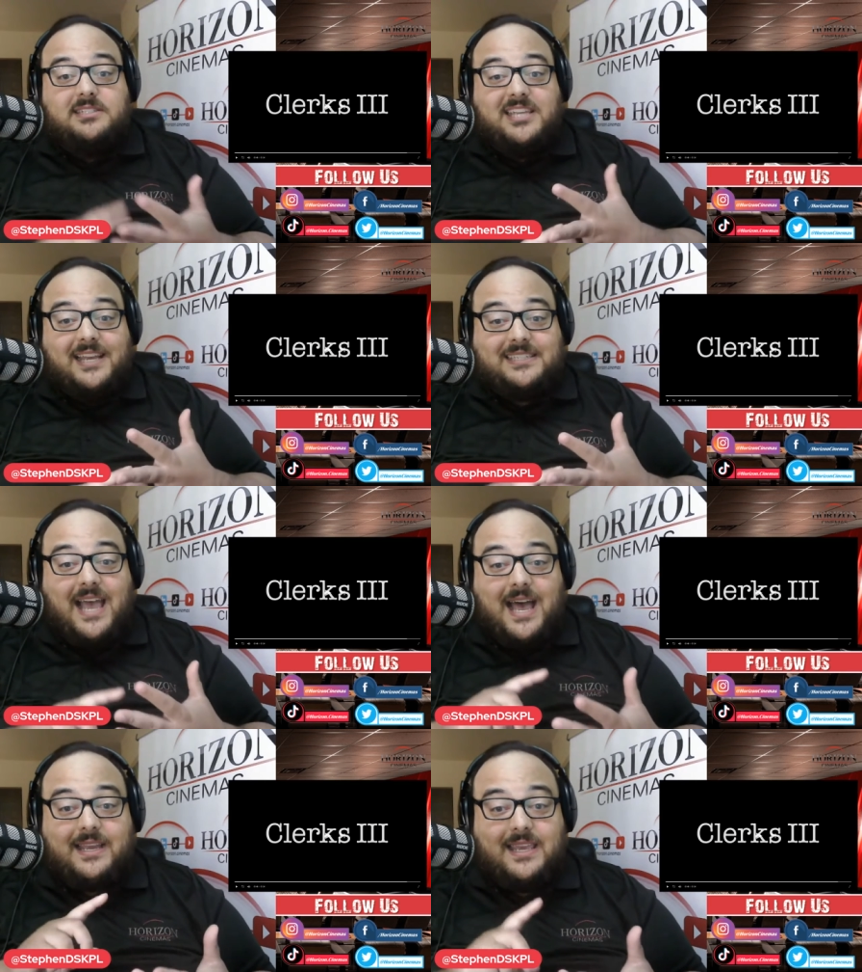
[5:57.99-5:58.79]

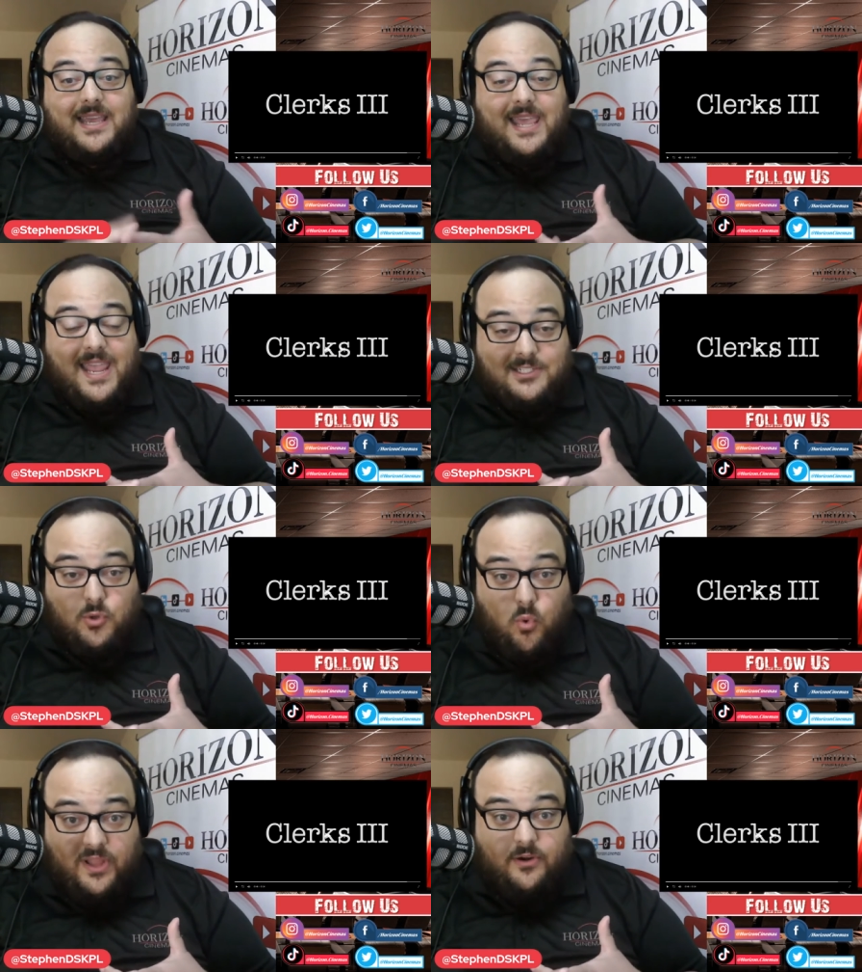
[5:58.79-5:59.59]
TikTok, and
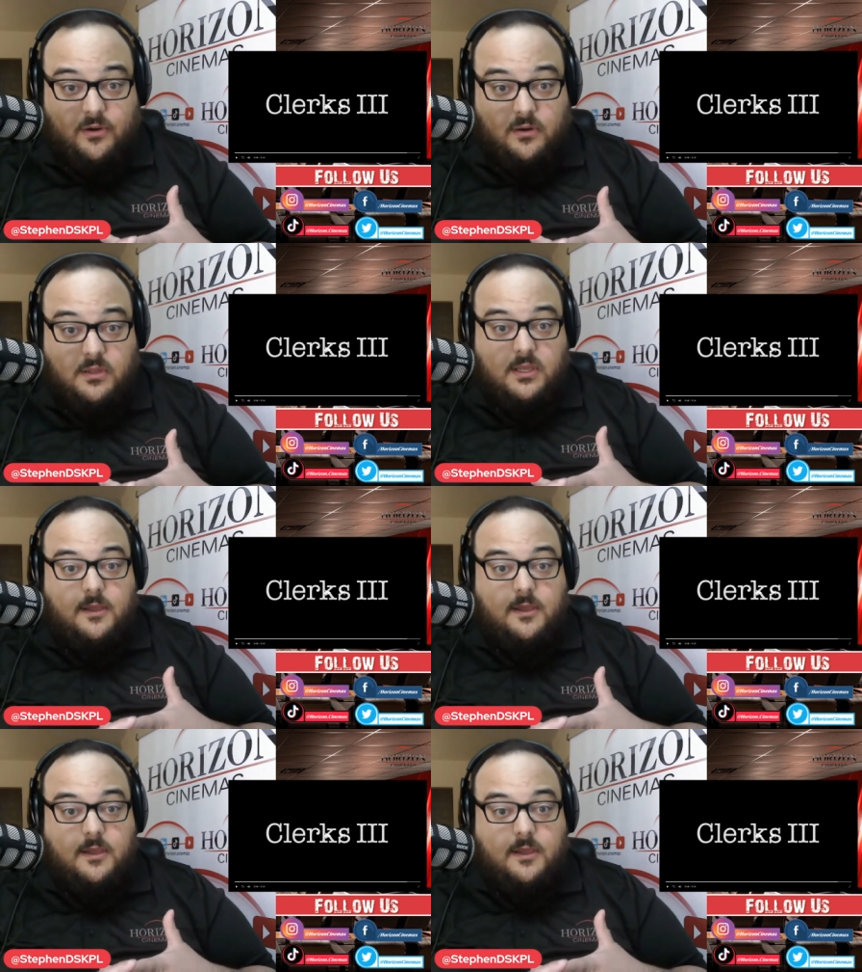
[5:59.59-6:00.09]
Twitter.